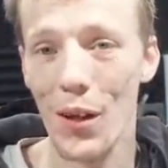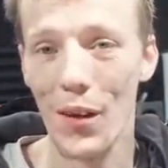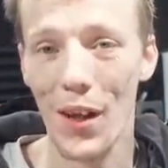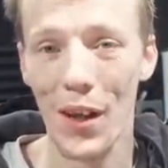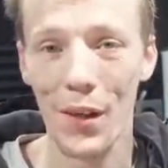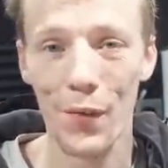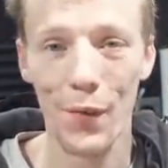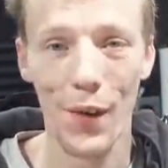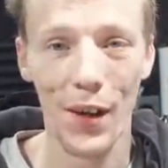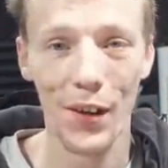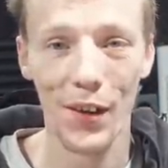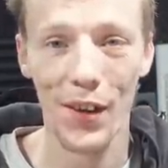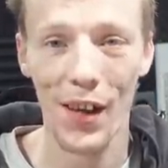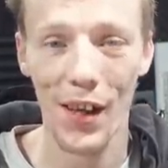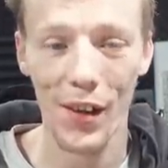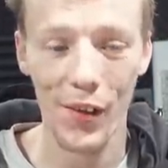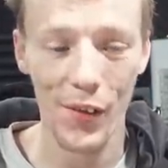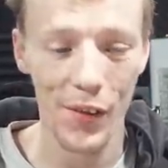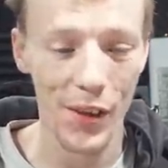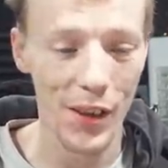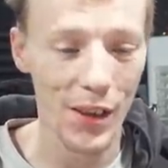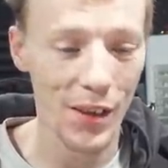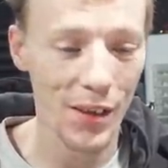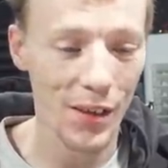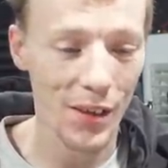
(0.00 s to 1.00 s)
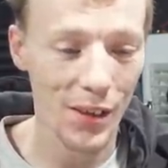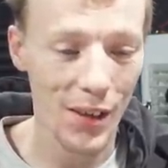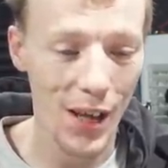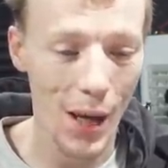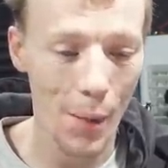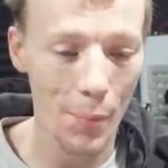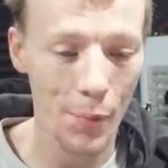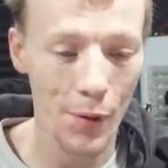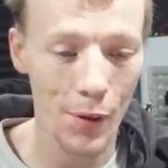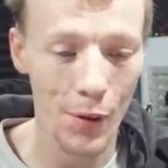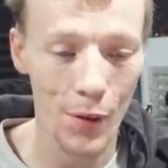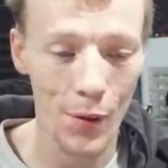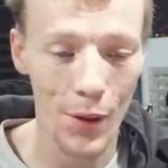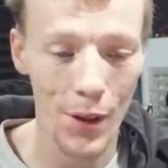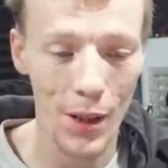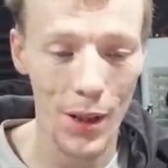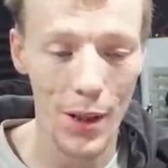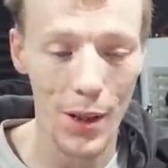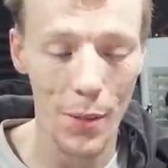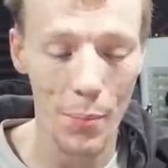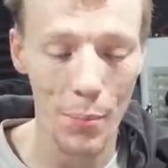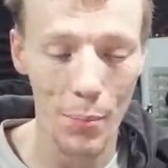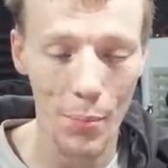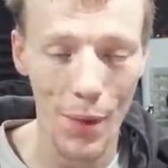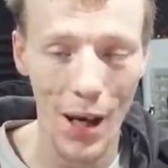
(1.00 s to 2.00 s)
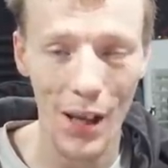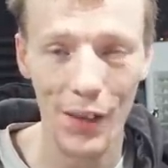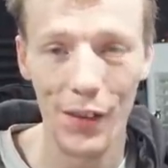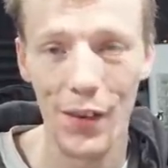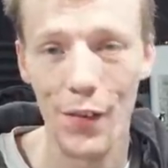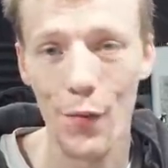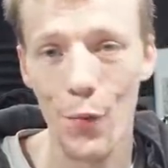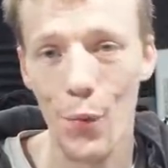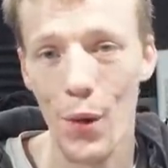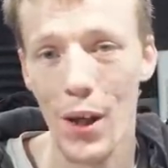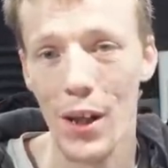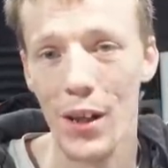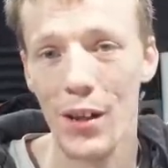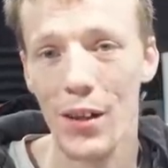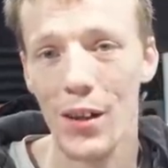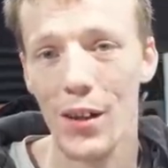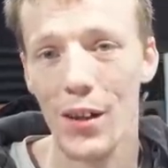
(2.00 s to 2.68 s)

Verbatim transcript: That's fantastic. Absolutely massive win.